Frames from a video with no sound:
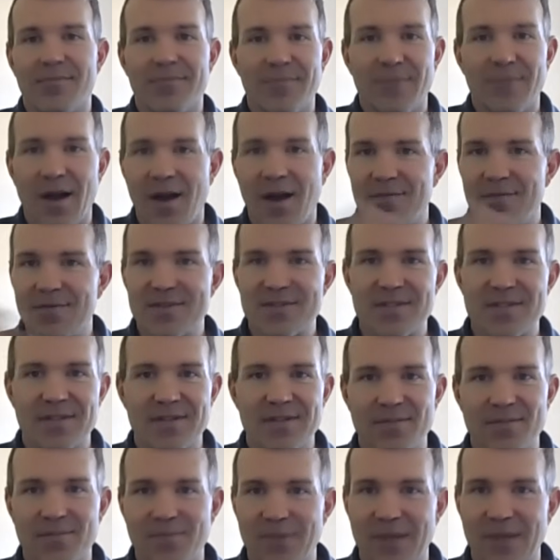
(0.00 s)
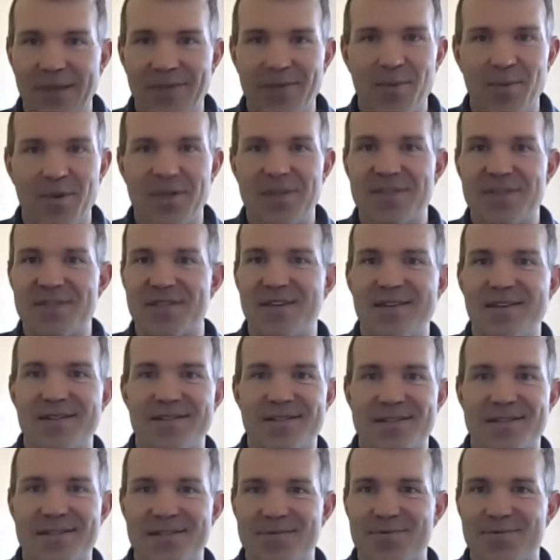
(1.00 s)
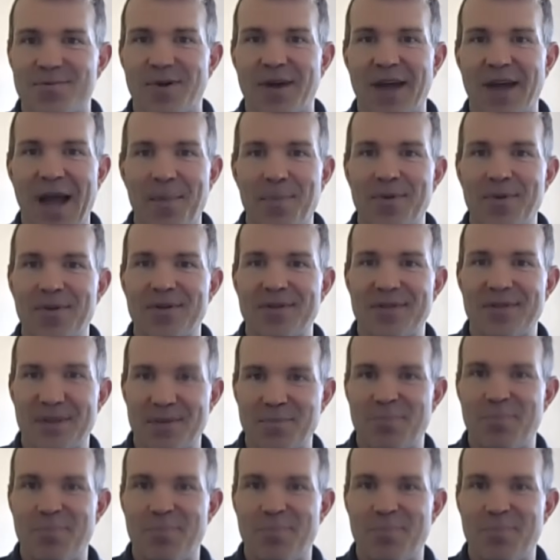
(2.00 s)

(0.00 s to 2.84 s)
obviously what everybody sees is what happened in